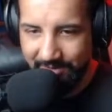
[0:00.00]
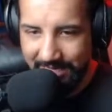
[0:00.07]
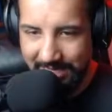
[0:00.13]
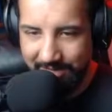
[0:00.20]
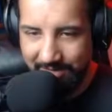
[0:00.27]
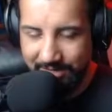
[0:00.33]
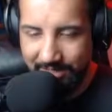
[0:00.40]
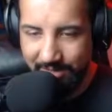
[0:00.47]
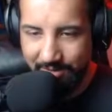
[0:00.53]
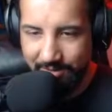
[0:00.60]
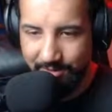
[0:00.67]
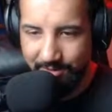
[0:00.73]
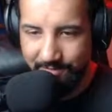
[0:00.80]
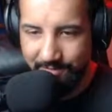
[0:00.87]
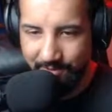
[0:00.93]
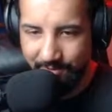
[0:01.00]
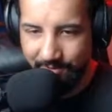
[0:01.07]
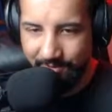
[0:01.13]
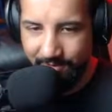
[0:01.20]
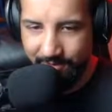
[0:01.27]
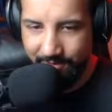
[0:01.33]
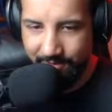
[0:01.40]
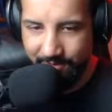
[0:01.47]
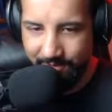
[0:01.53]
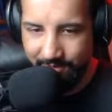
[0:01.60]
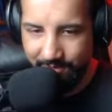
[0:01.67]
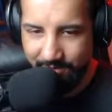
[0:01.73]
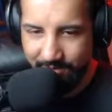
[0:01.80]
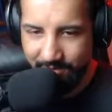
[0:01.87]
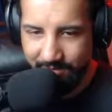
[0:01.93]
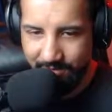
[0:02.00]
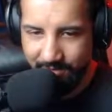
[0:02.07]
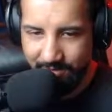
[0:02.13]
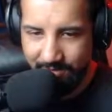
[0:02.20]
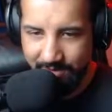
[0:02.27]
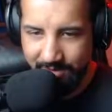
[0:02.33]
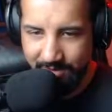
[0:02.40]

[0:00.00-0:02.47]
I'll sell you for...